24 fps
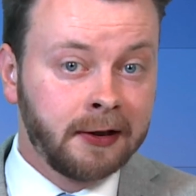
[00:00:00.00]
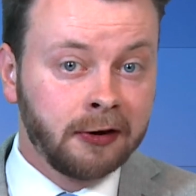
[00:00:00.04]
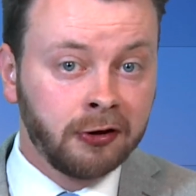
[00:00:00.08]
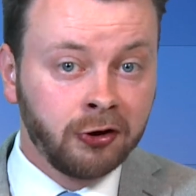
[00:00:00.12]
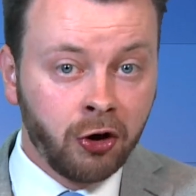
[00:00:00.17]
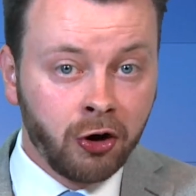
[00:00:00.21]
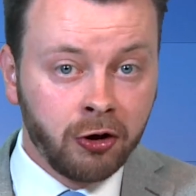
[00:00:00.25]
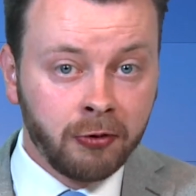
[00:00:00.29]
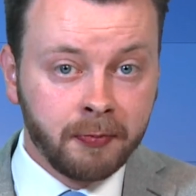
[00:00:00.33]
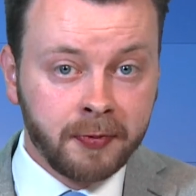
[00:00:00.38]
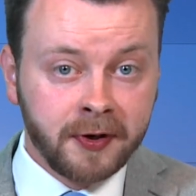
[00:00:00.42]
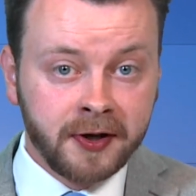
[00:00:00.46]

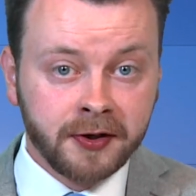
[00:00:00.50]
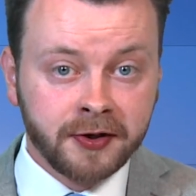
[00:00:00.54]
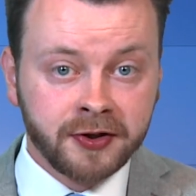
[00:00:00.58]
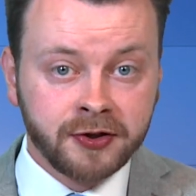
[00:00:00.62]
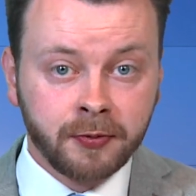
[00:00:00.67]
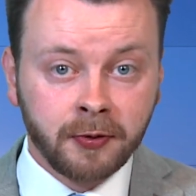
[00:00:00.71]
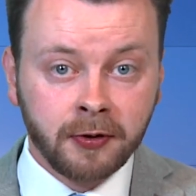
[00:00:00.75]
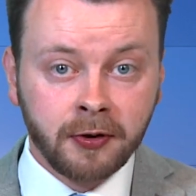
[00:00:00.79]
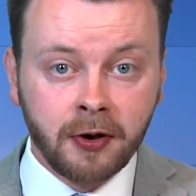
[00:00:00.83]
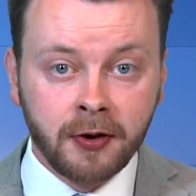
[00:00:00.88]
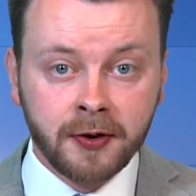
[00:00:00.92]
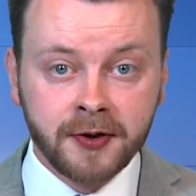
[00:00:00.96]

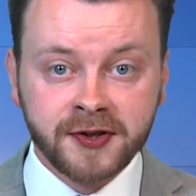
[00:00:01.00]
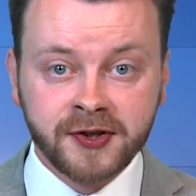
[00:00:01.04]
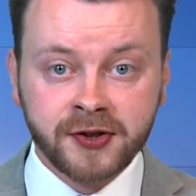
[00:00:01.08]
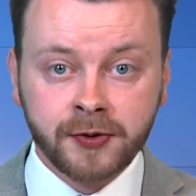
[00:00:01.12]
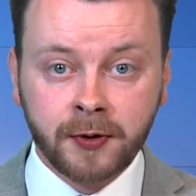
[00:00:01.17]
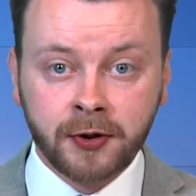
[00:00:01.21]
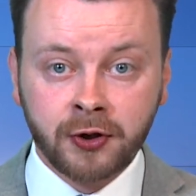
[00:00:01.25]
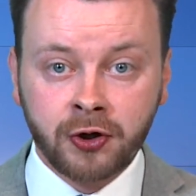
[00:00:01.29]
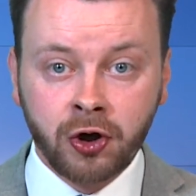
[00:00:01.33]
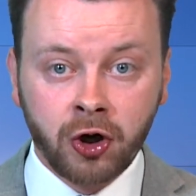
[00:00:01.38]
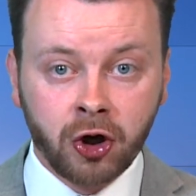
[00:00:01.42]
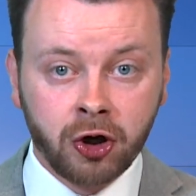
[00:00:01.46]
Longbeard will
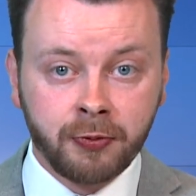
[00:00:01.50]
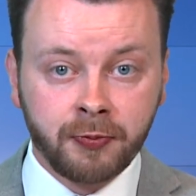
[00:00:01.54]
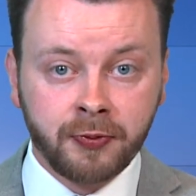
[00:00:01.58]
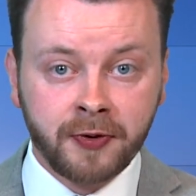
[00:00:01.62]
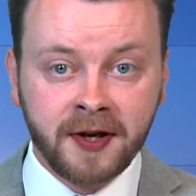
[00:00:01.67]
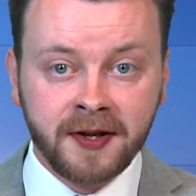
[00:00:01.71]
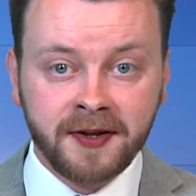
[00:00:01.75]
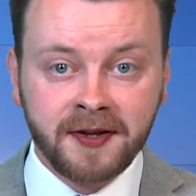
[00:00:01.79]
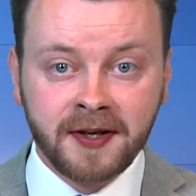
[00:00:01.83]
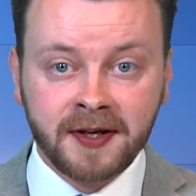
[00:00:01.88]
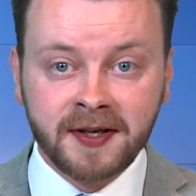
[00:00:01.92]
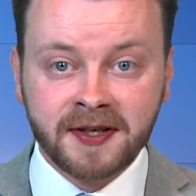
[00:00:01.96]
also
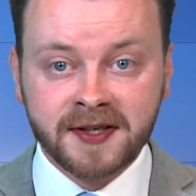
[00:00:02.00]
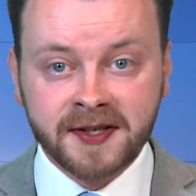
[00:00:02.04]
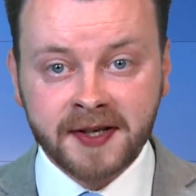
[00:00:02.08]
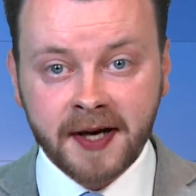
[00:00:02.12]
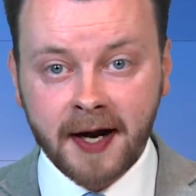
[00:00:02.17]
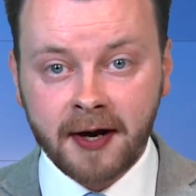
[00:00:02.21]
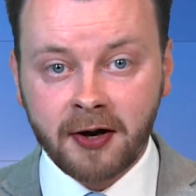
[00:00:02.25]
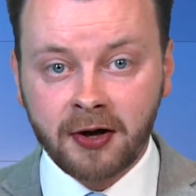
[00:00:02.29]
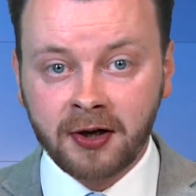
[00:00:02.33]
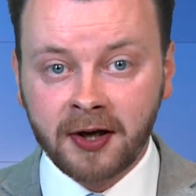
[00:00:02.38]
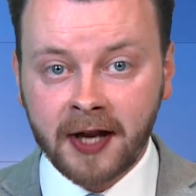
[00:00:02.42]
incorporate the entire